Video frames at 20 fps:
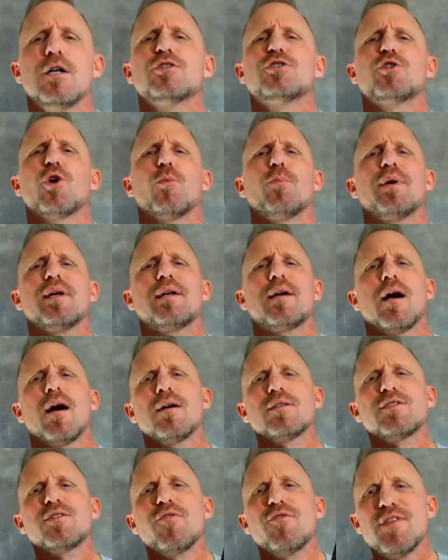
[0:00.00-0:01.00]
So
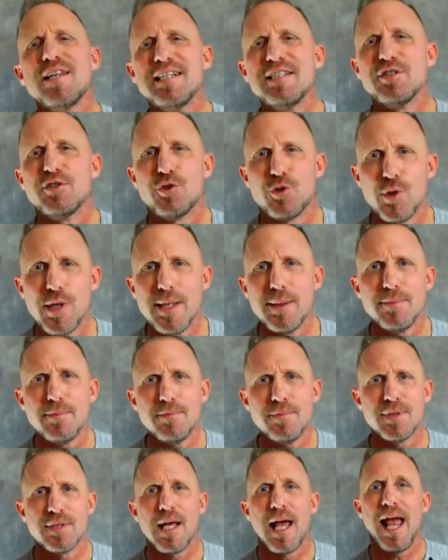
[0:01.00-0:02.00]
because of these
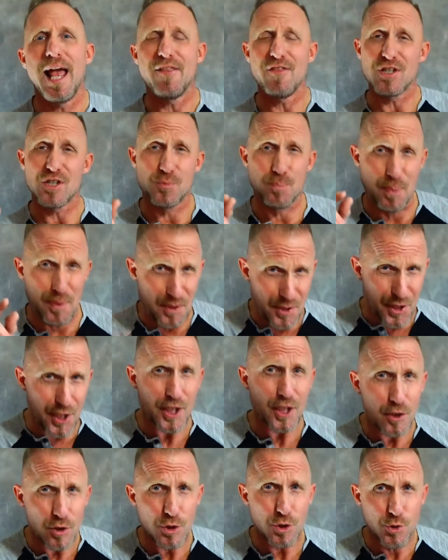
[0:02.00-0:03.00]
dreams and this
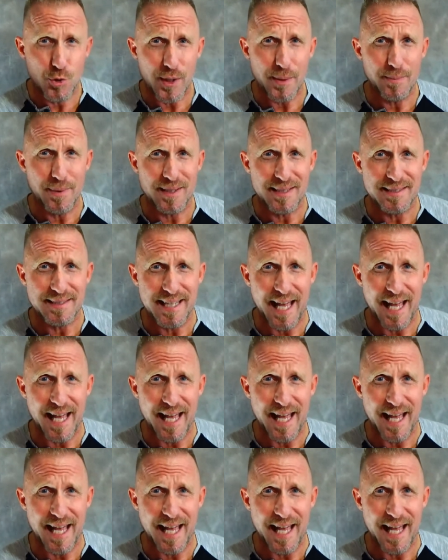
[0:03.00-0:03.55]
particular dream that he's